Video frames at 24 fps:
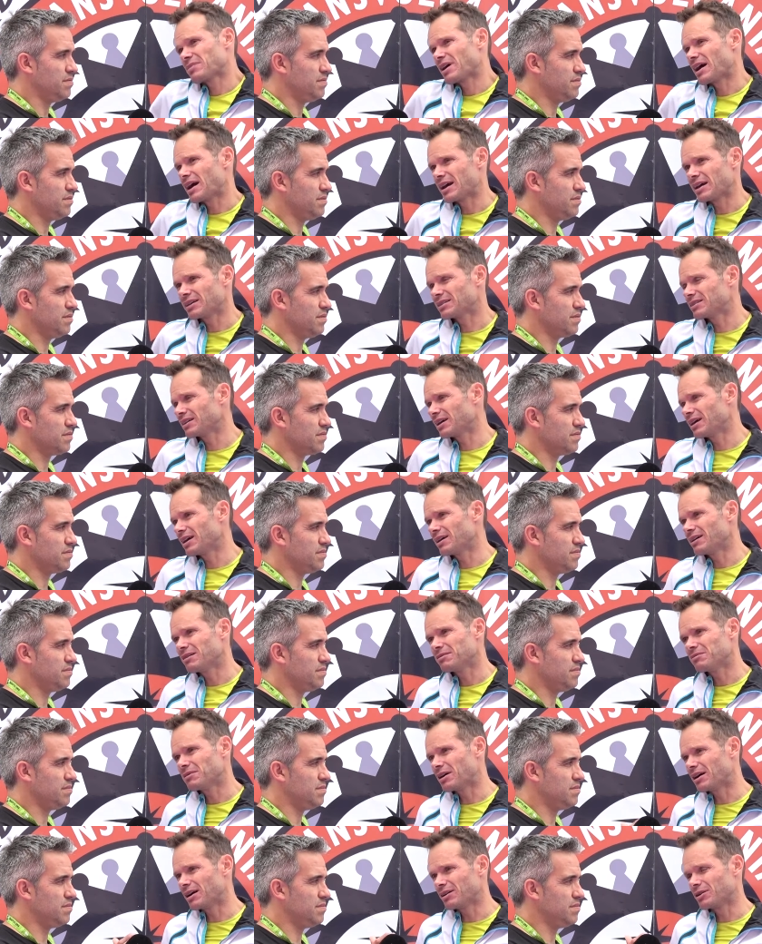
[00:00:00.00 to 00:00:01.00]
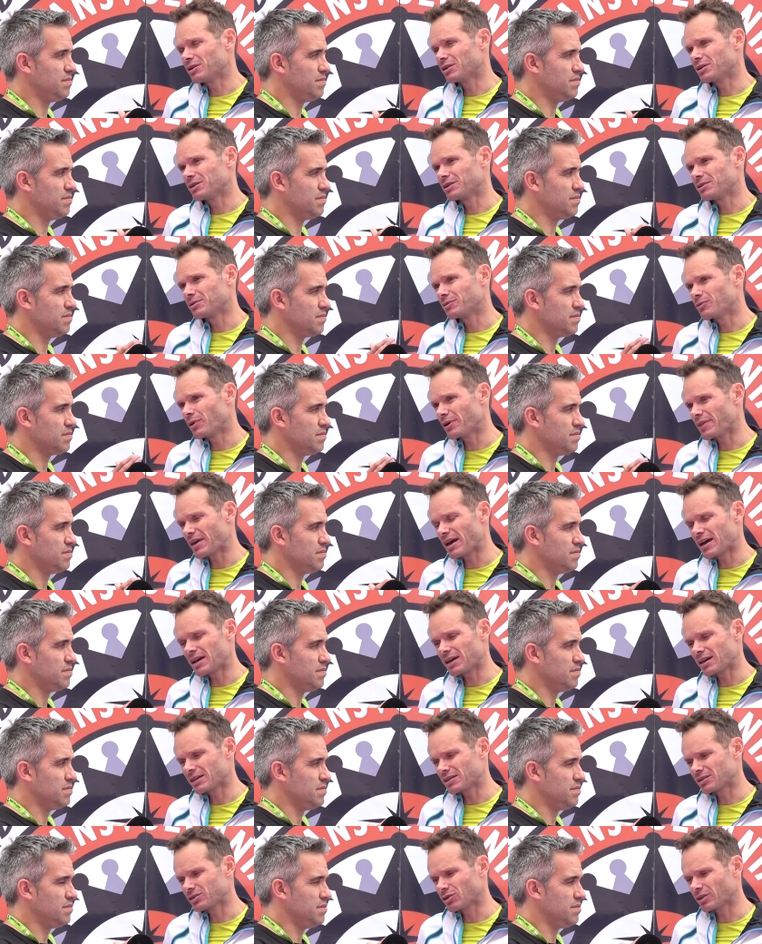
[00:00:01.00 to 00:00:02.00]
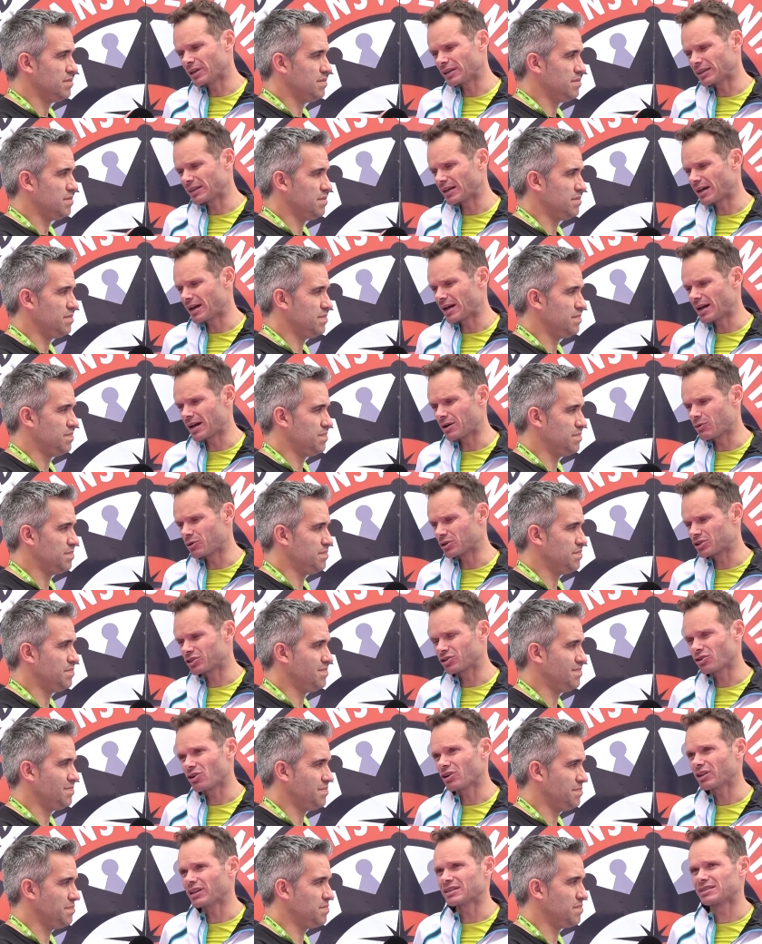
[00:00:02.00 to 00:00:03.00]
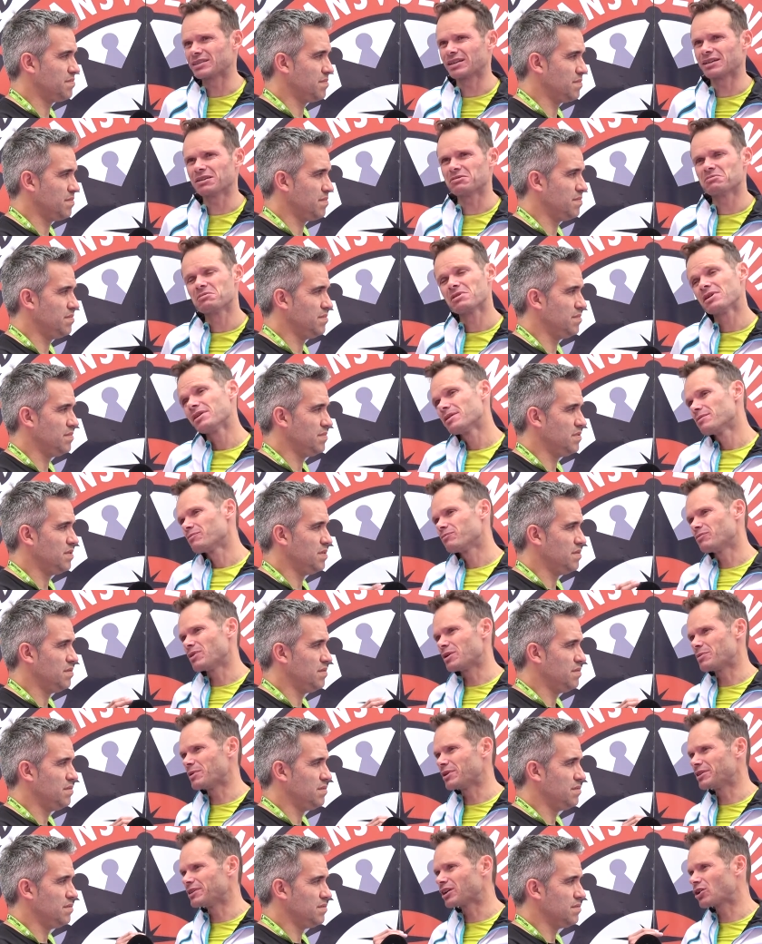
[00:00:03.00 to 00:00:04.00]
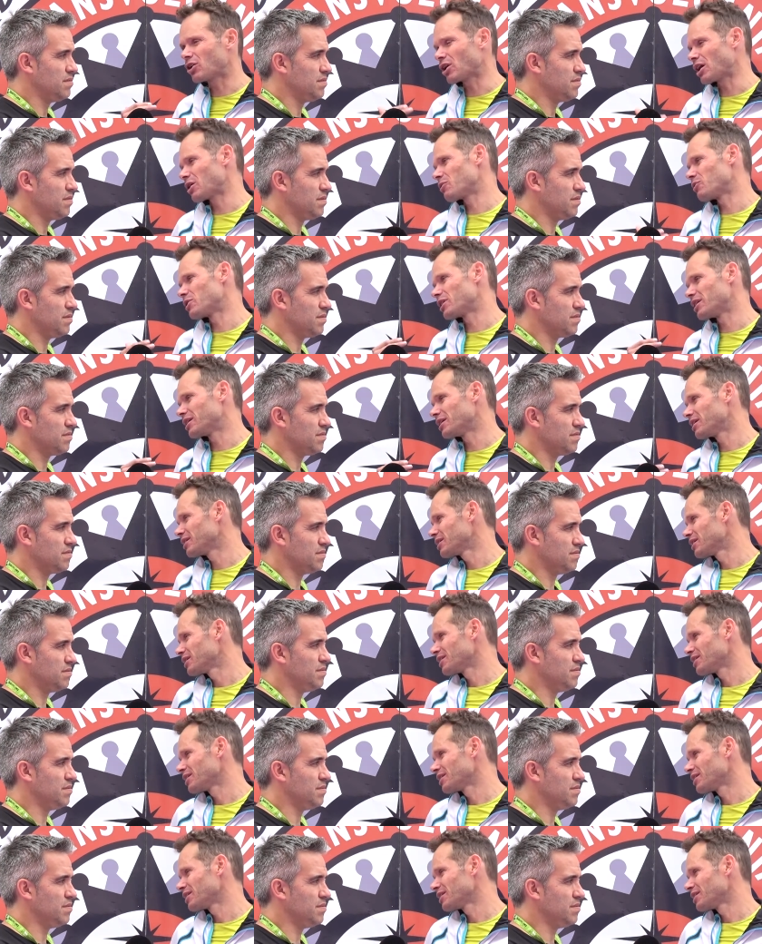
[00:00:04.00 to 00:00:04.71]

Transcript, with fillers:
Speaker 1: I say when I saw that I was third, I say maybe Nicolas will